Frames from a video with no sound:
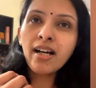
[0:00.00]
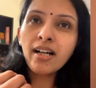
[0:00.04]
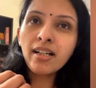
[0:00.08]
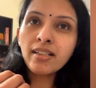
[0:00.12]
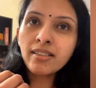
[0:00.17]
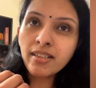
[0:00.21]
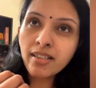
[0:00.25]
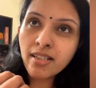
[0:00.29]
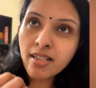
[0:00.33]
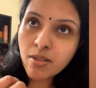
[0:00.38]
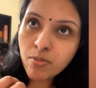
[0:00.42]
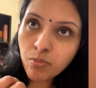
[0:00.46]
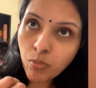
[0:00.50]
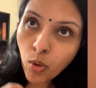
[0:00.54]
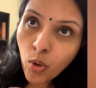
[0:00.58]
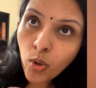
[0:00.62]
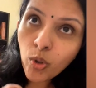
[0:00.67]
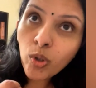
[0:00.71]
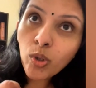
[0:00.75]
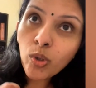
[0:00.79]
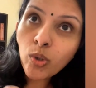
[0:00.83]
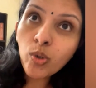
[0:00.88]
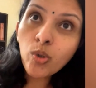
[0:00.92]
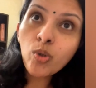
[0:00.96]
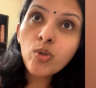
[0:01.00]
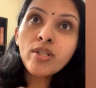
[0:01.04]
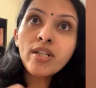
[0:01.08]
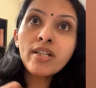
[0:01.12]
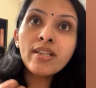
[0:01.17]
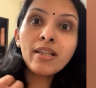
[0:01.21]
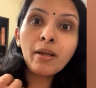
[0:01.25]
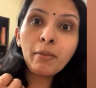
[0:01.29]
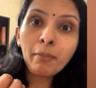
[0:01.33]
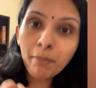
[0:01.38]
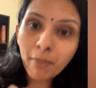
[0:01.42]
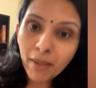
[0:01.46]
there is more glucose
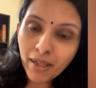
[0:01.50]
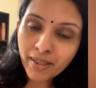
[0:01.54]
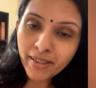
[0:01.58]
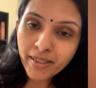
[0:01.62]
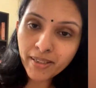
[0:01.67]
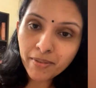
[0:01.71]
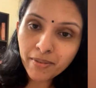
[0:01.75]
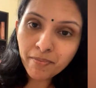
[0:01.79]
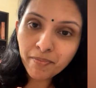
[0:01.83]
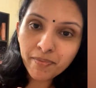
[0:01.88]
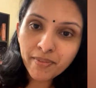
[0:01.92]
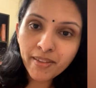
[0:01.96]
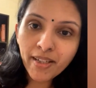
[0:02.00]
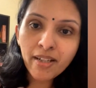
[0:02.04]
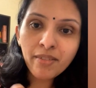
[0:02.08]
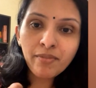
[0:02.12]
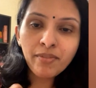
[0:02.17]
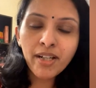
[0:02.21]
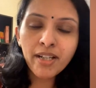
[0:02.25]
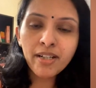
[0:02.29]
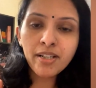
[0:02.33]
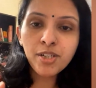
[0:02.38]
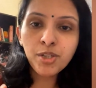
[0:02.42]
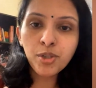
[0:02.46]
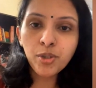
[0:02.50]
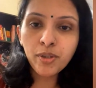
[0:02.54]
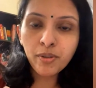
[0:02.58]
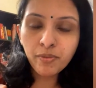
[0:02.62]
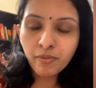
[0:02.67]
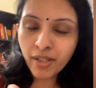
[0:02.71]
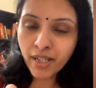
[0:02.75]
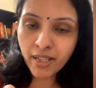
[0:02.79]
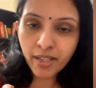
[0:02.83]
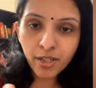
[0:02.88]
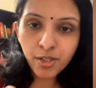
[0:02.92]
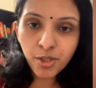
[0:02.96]
in the blood than where it should,
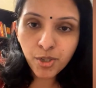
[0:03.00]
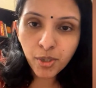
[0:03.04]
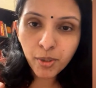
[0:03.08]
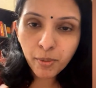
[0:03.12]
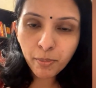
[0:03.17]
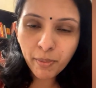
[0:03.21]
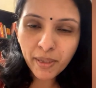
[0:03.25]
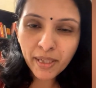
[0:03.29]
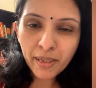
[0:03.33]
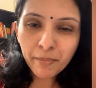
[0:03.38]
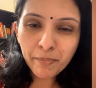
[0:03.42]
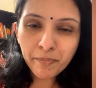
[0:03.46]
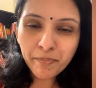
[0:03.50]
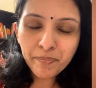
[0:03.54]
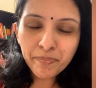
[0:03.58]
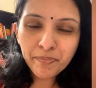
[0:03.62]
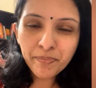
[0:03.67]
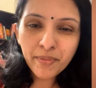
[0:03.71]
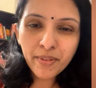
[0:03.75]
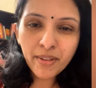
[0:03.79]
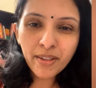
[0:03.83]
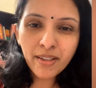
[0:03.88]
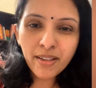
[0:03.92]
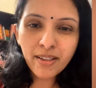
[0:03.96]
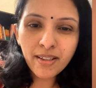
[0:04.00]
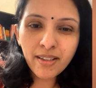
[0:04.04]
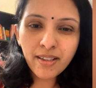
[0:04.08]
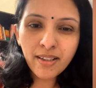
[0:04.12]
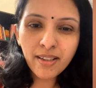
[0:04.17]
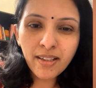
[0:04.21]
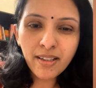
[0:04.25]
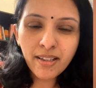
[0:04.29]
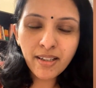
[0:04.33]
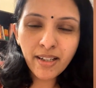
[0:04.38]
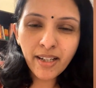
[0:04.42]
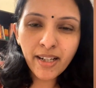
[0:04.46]
where it should be.
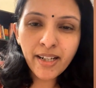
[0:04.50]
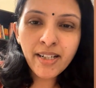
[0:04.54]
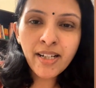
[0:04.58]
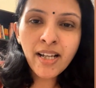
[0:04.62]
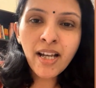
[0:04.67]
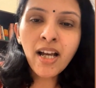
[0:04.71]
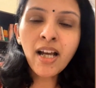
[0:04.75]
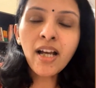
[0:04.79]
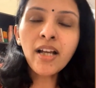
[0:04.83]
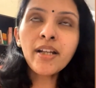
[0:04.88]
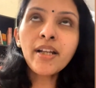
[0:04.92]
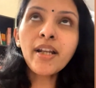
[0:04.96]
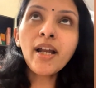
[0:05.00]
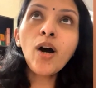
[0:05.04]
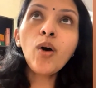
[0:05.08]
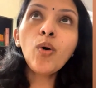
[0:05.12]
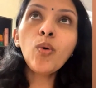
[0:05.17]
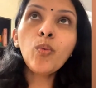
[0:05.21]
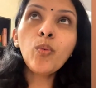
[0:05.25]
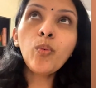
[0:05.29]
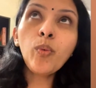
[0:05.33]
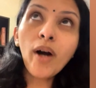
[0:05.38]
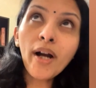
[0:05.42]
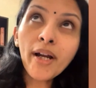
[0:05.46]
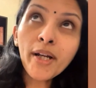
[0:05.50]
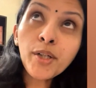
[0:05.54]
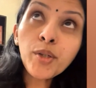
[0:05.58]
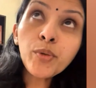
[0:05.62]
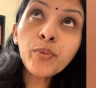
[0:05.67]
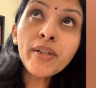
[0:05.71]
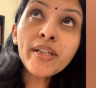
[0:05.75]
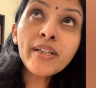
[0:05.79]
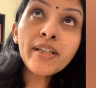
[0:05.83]
Right now, why do we